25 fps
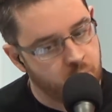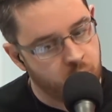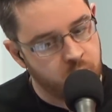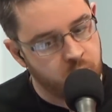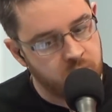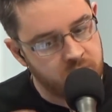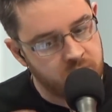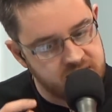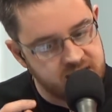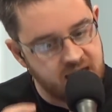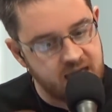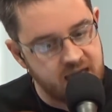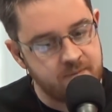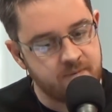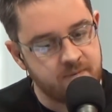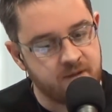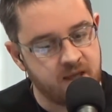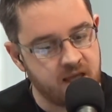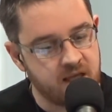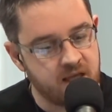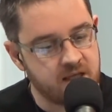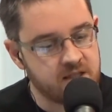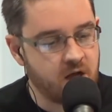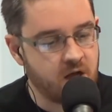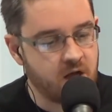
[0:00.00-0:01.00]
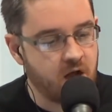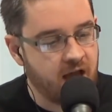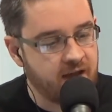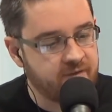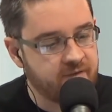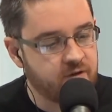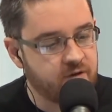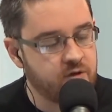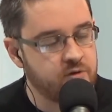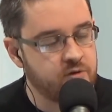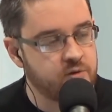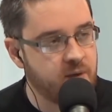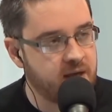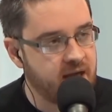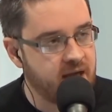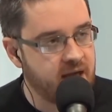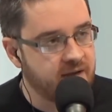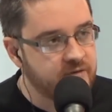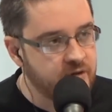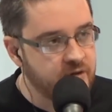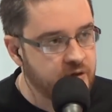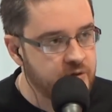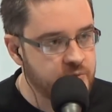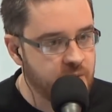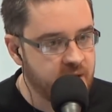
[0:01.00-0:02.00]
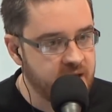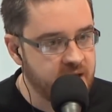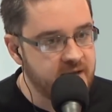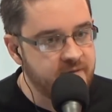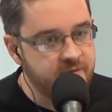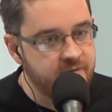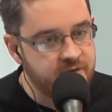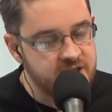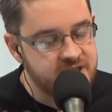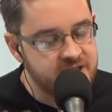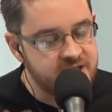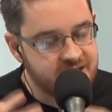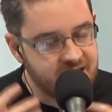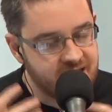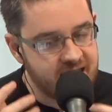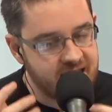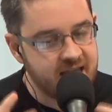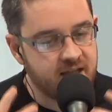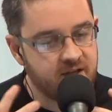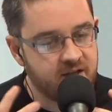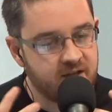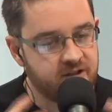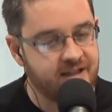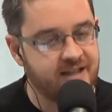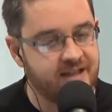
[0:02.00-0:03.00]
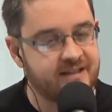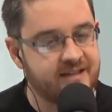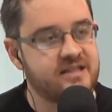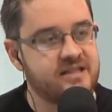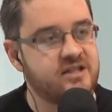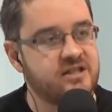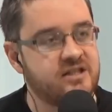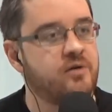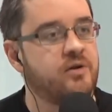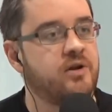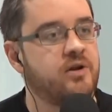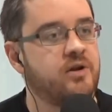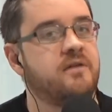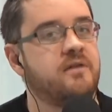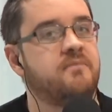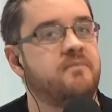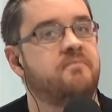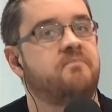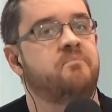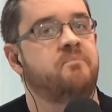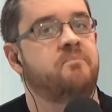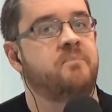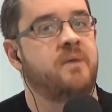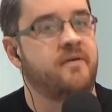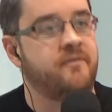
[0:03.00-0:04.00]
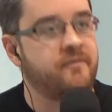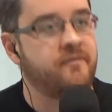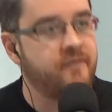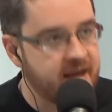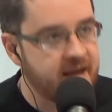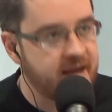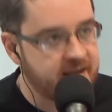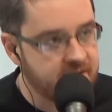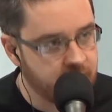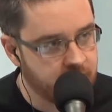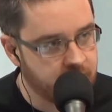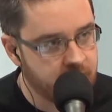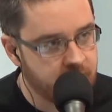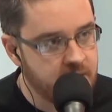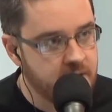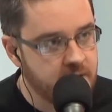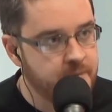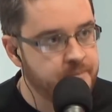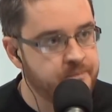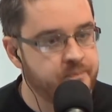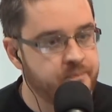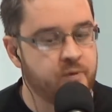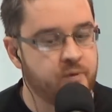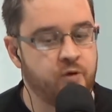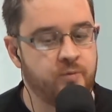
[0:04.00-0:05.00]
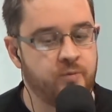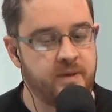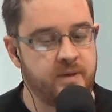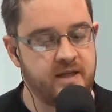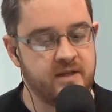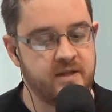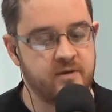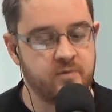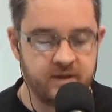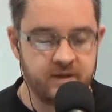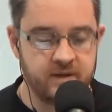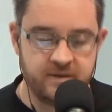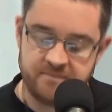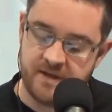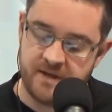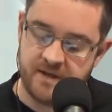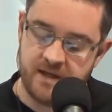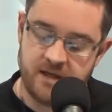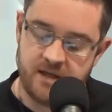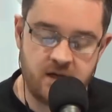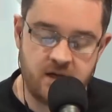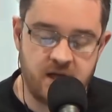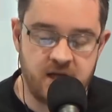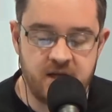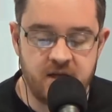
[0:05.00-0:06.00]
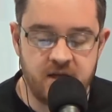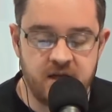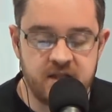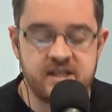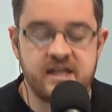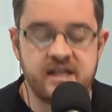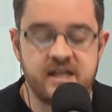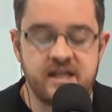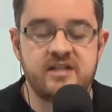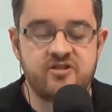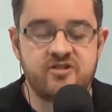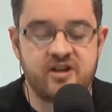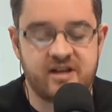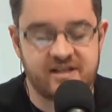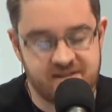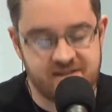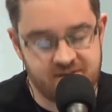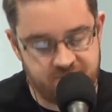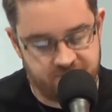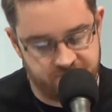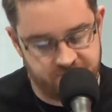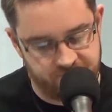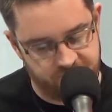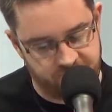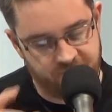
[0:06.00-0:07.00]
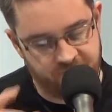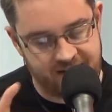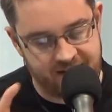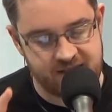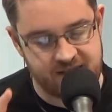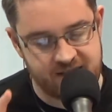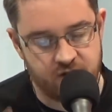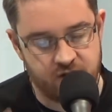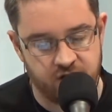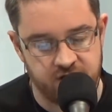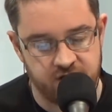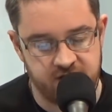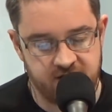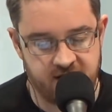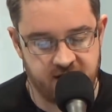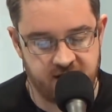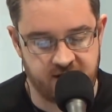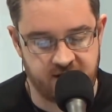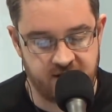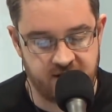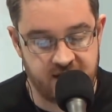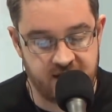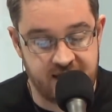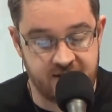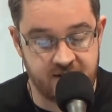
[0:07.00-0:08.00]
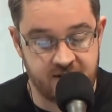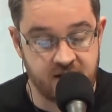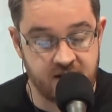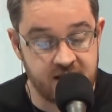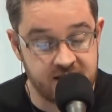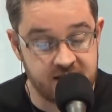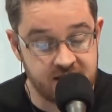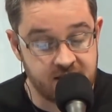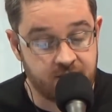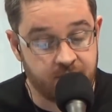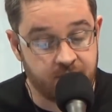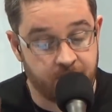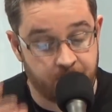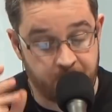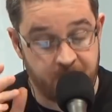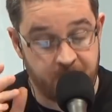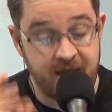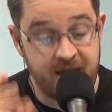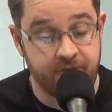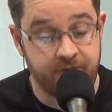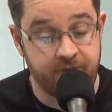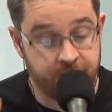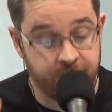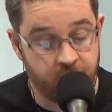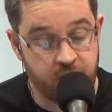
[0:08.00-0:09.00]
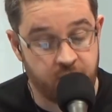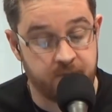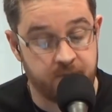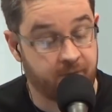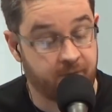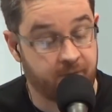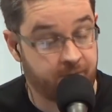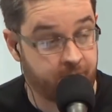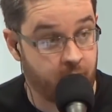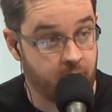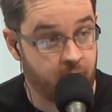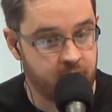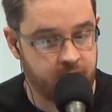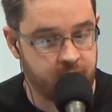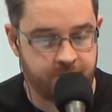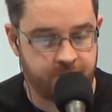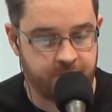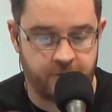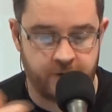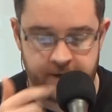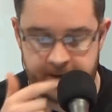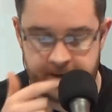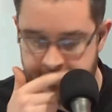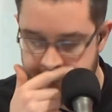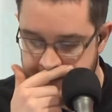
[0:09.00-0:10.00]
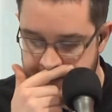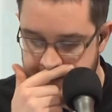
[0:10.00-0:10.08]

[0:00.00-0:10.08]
Same thing as I have to lose weight. If he's thinking like that, that's going to affect him coming into it, and it's an interesting facet, I think. It's the big fight before the fight,